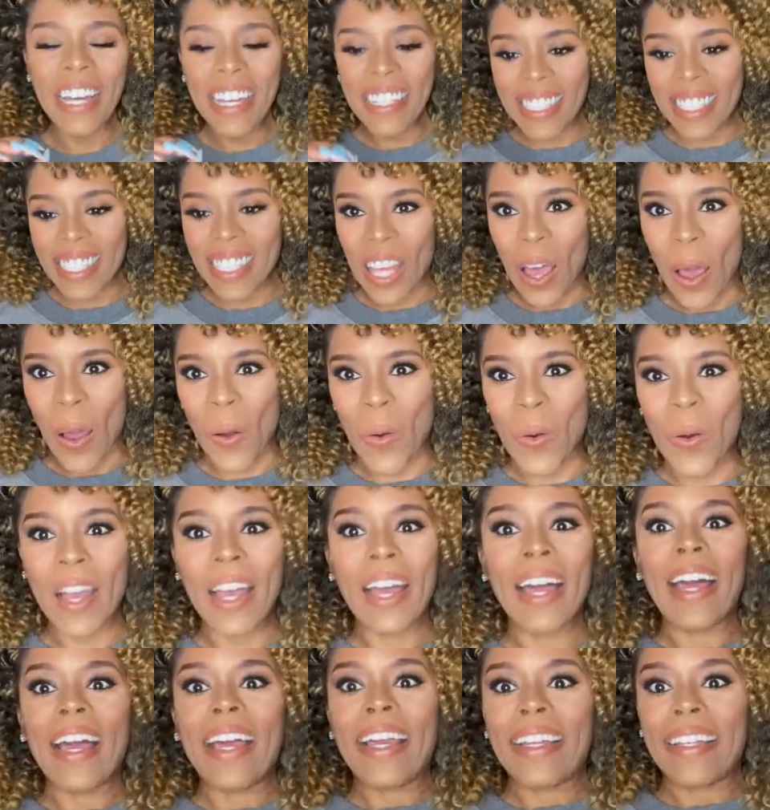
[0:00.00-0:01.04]
So
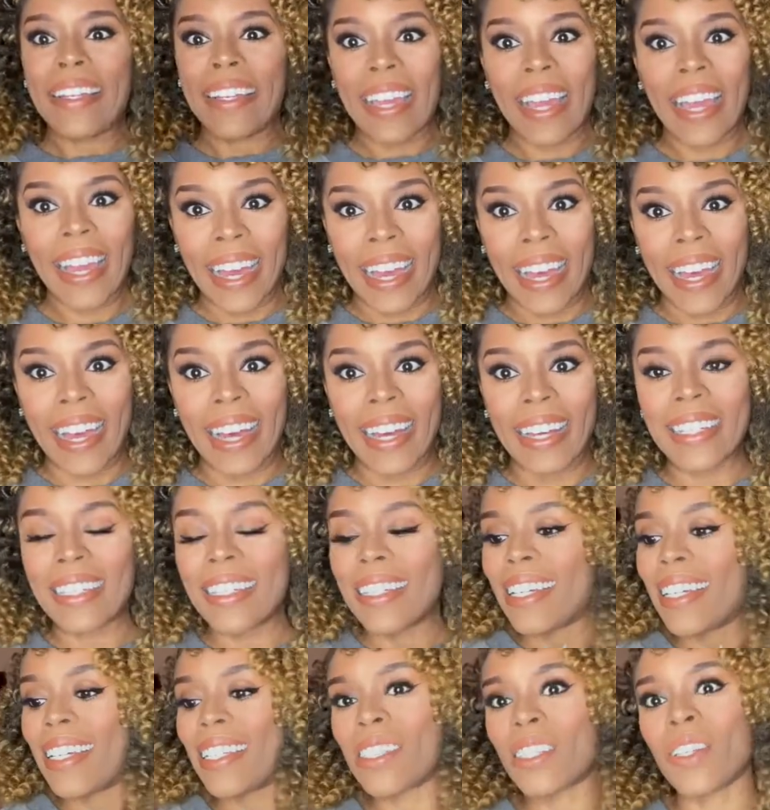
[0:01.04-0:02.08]
yeah,
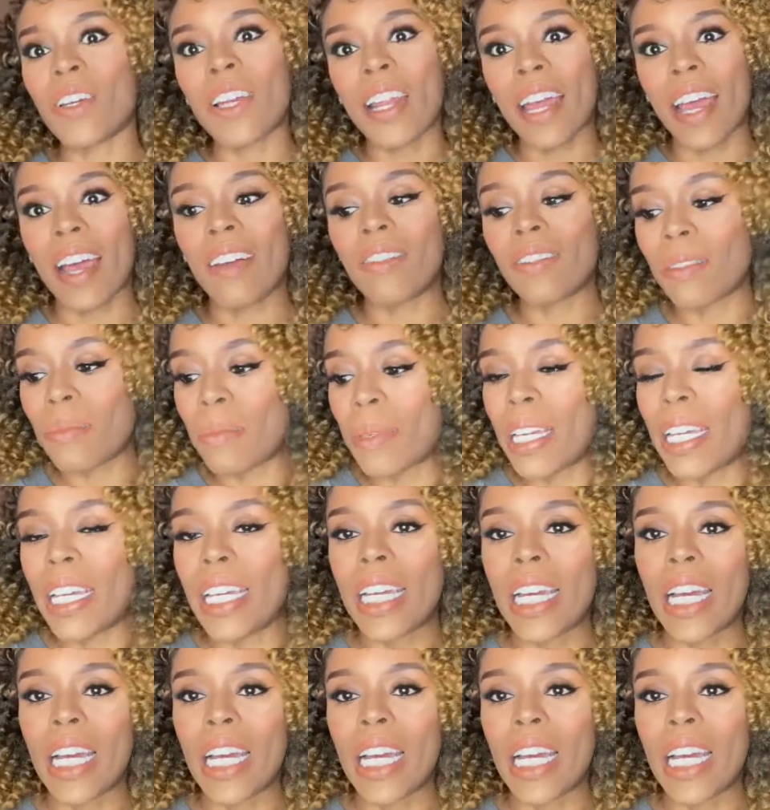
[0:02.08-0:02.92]
it's gonna have to be